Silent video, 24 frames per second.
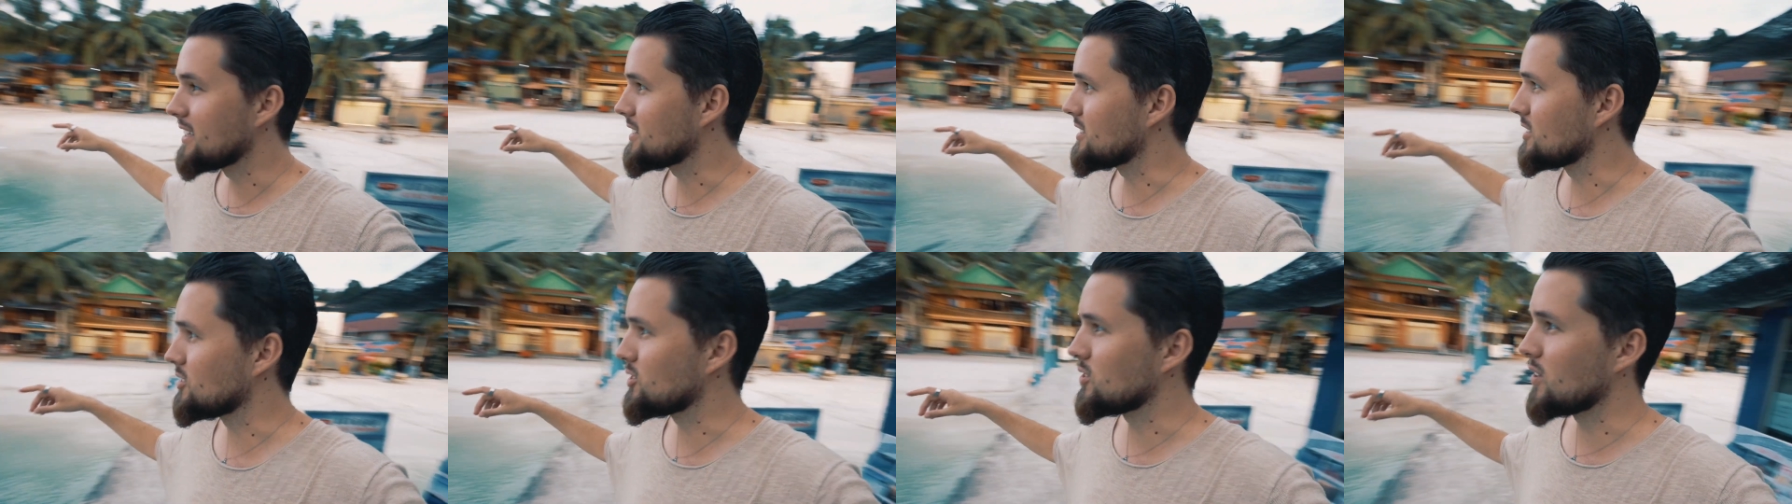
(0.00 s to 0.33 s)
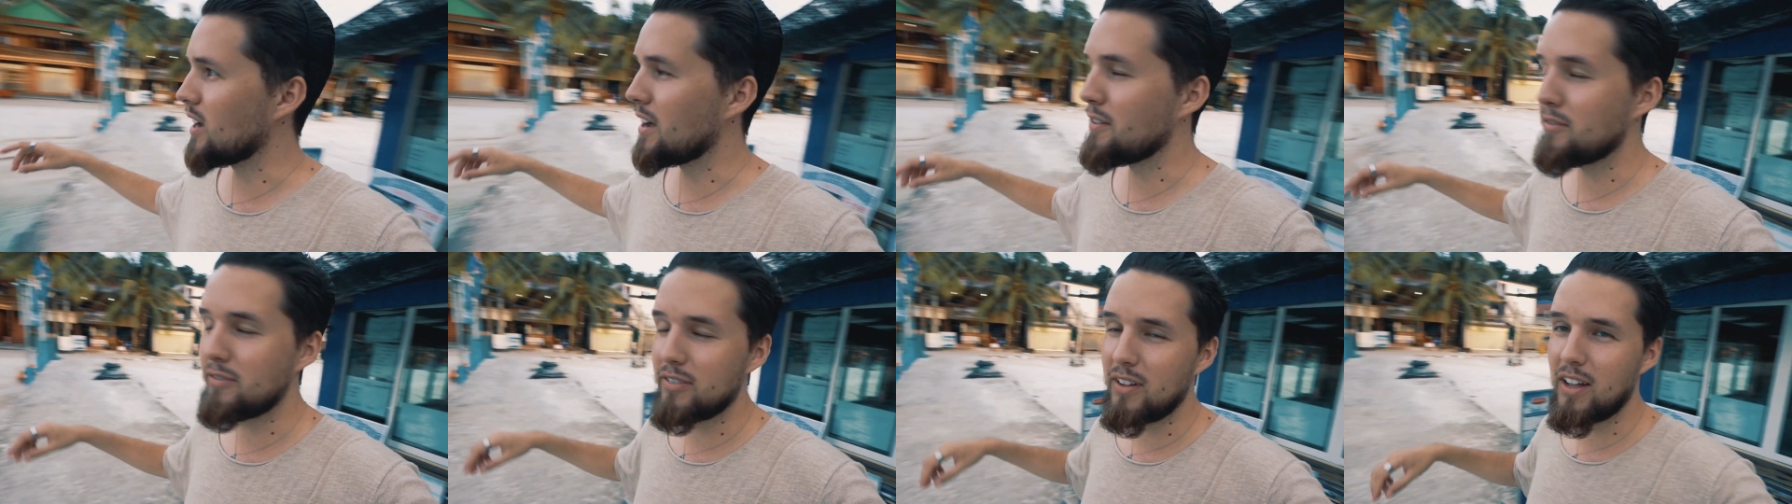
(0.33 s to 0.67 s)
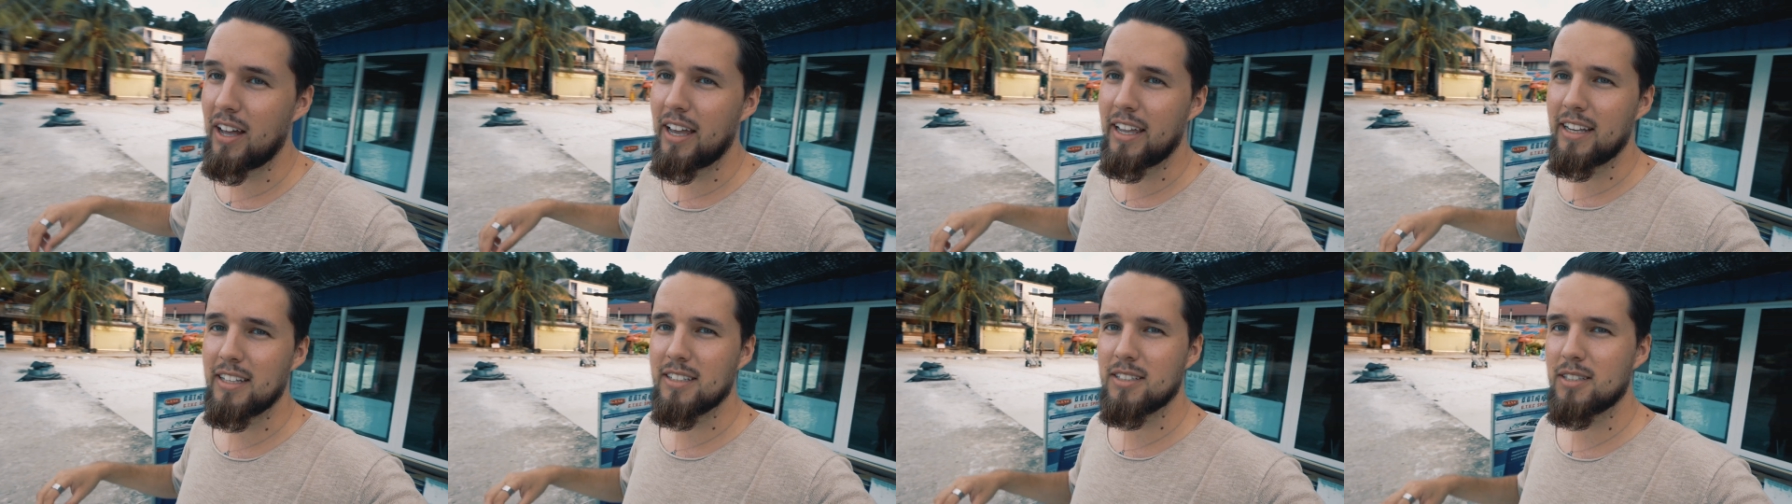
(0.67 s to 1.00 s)
to try and
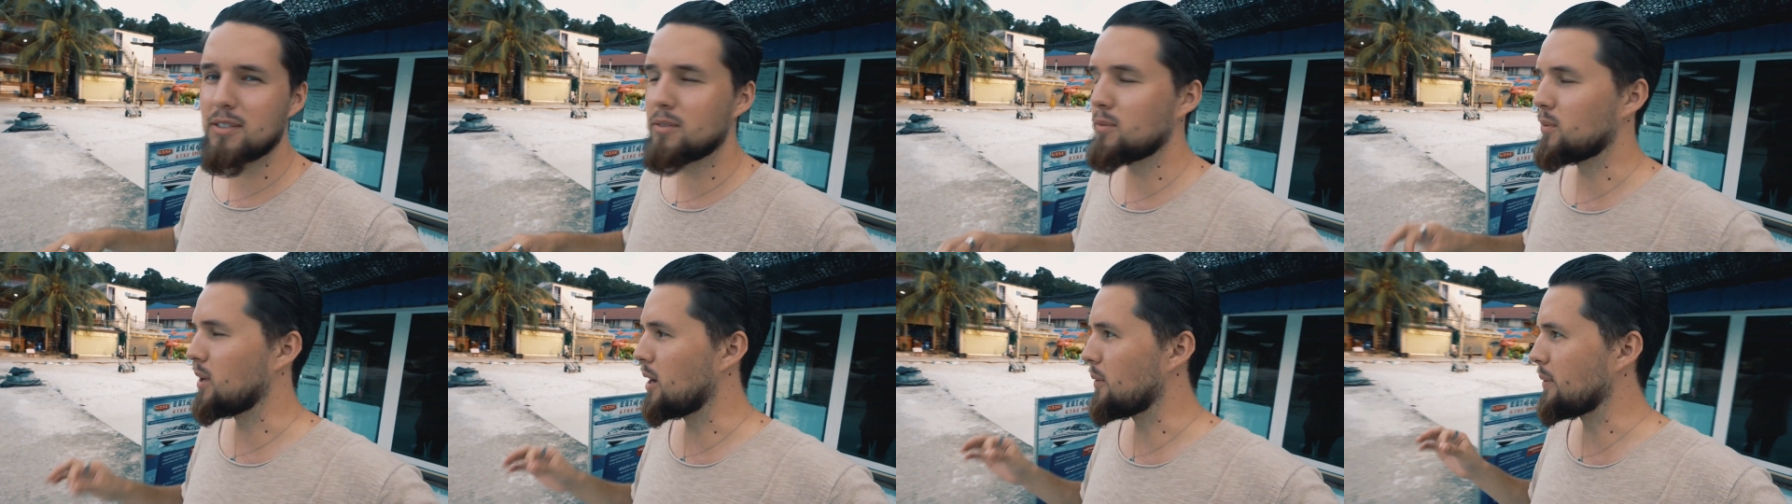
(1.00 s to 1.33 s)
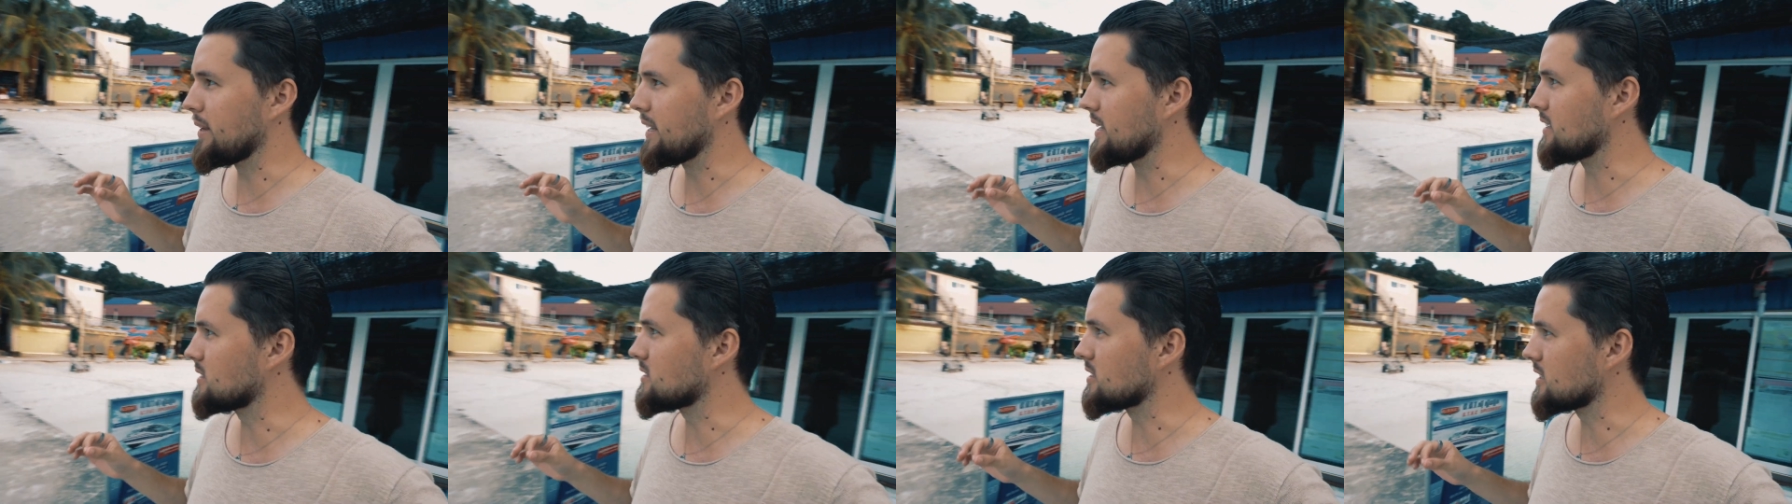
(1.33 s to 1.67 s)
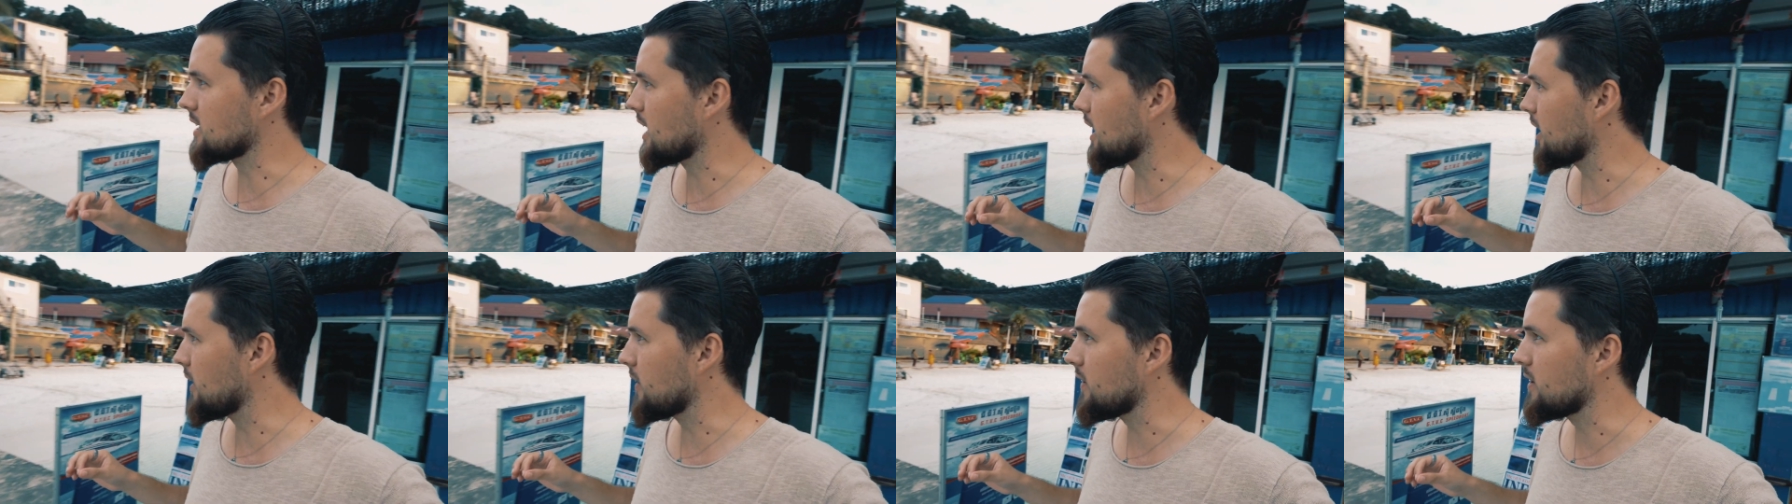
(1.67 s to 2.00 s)
find where we need to
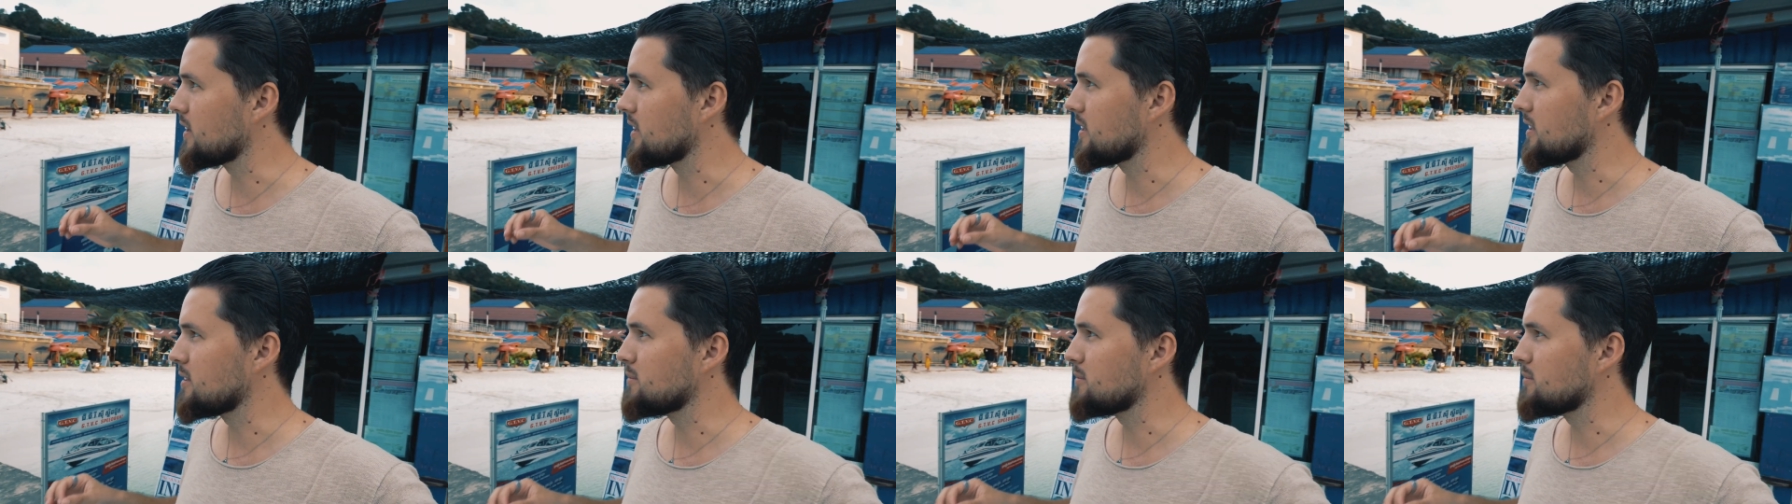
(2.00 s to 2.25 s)
go.